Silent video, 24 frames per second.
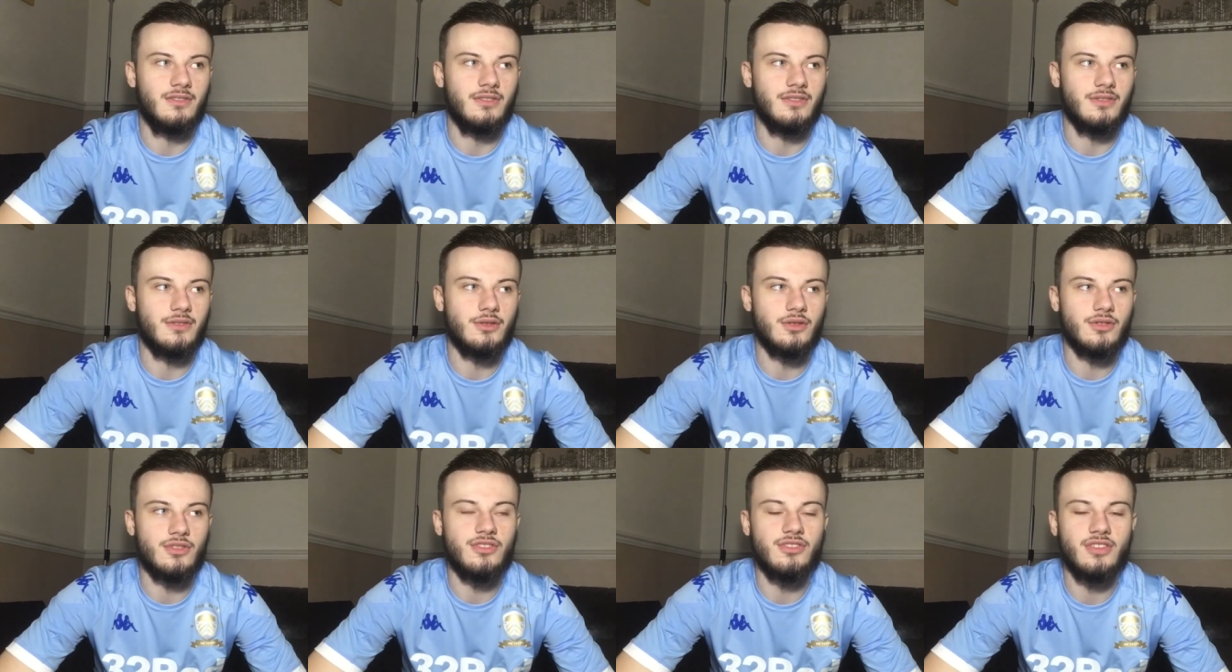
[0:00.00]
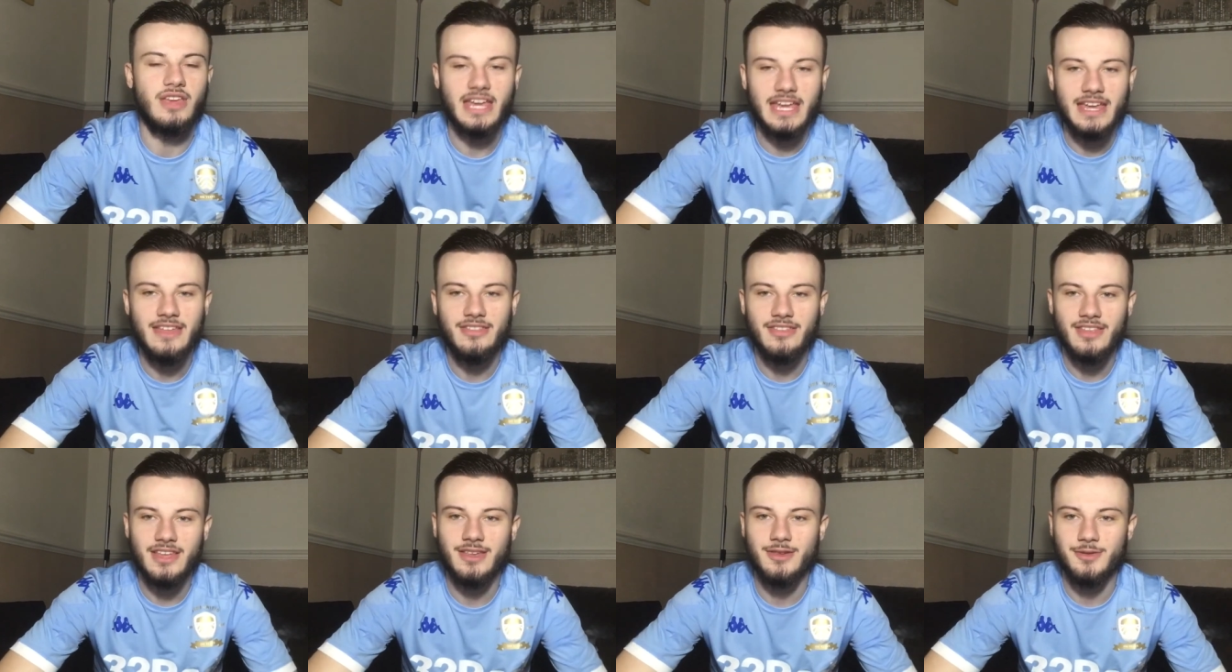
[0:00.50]
Just
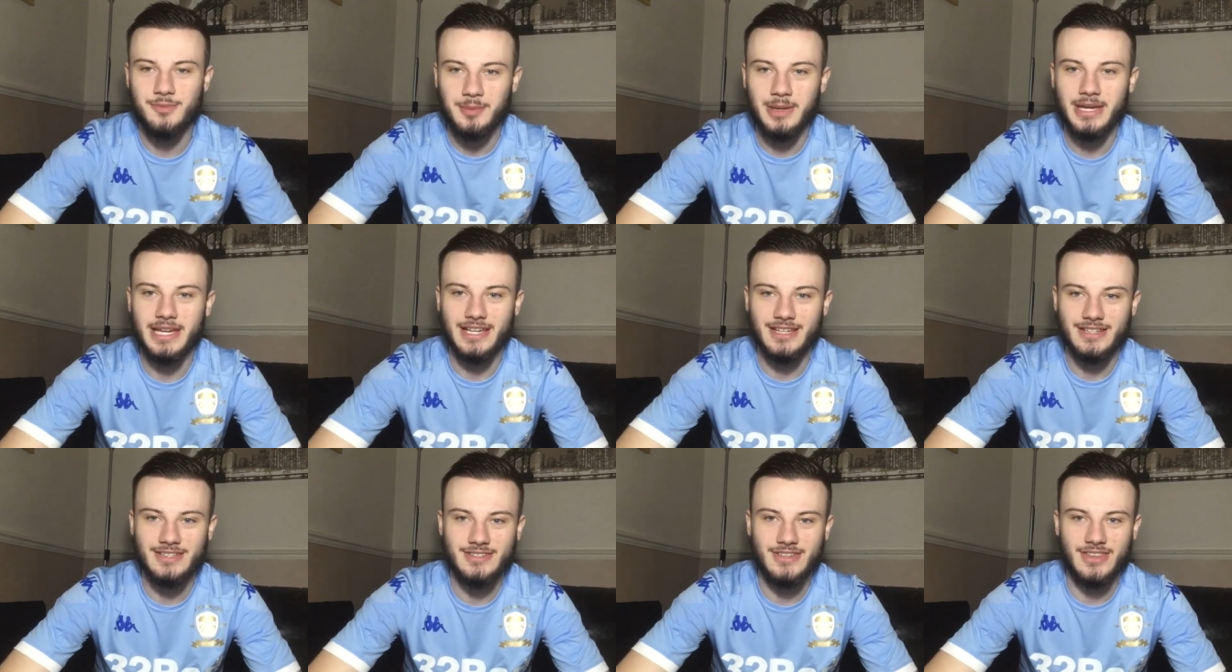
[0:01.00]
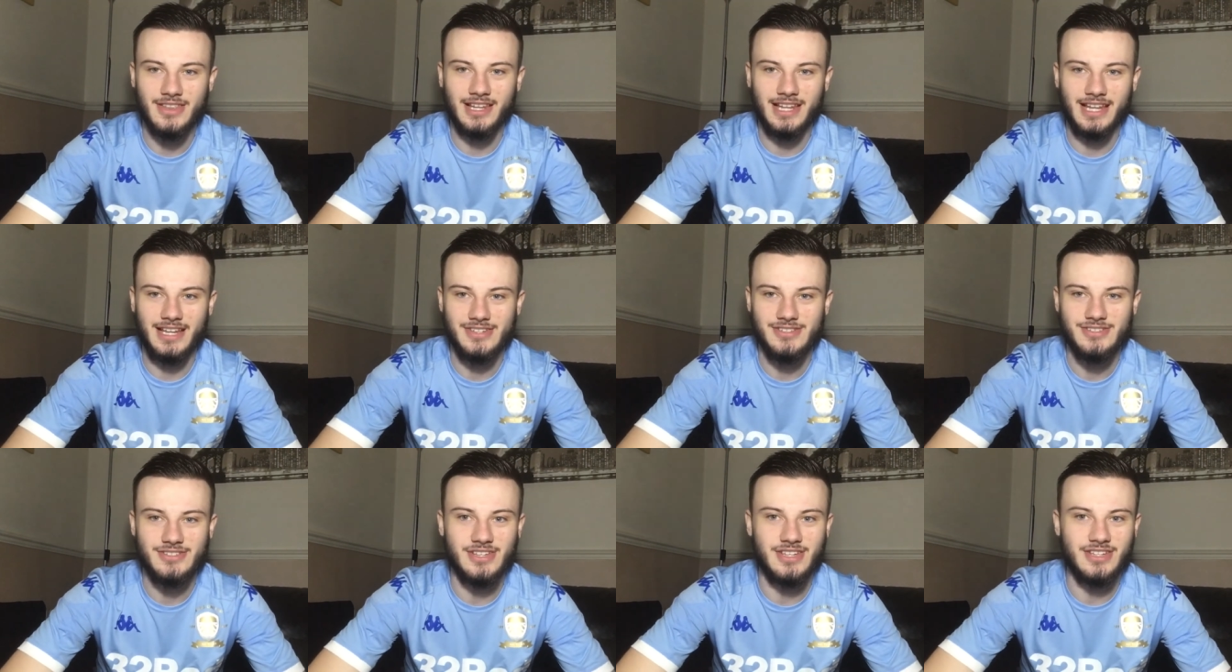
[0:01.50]
seeing this makes the
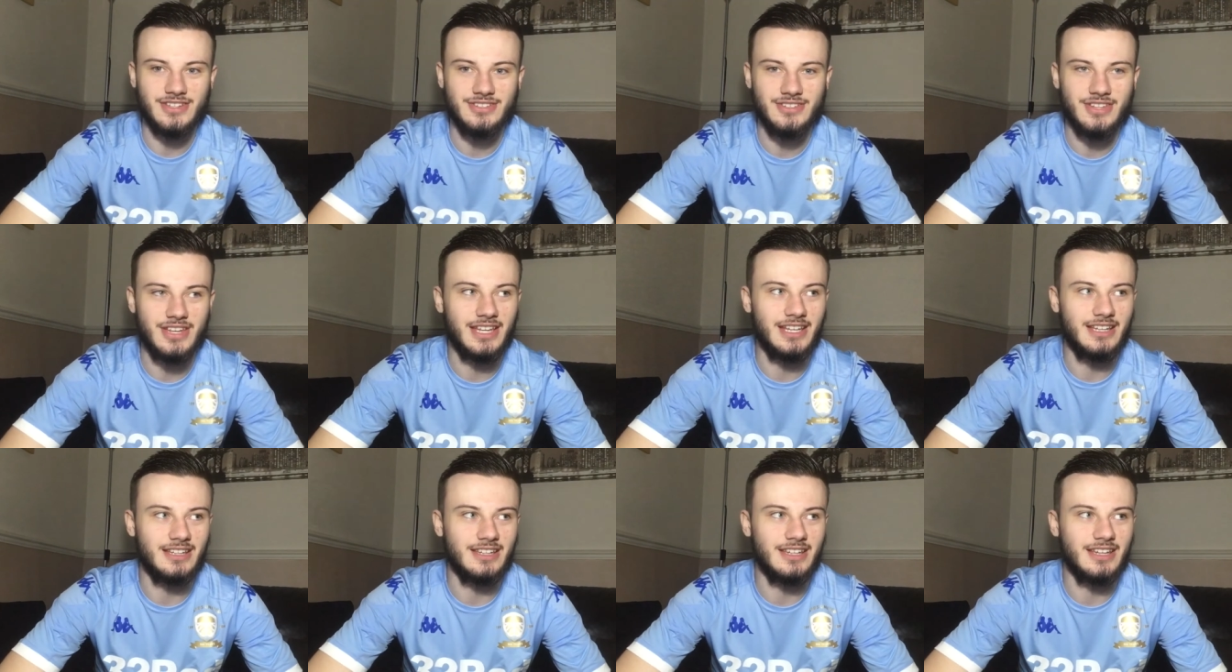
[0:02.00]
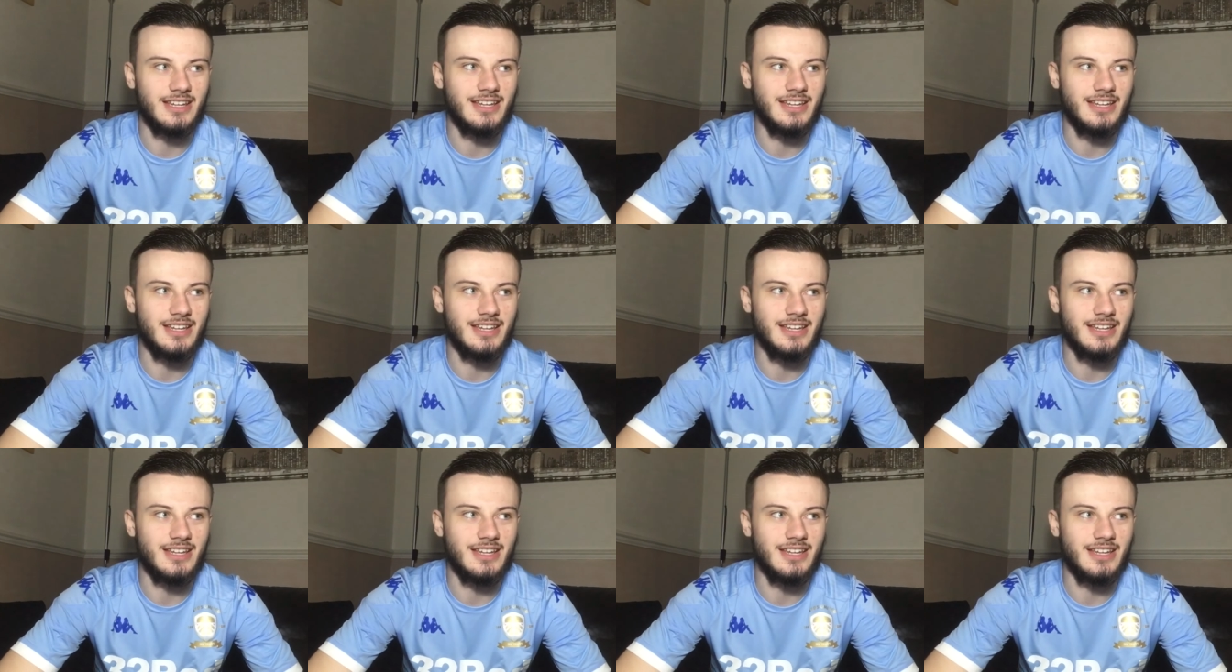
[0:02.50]
last sixteen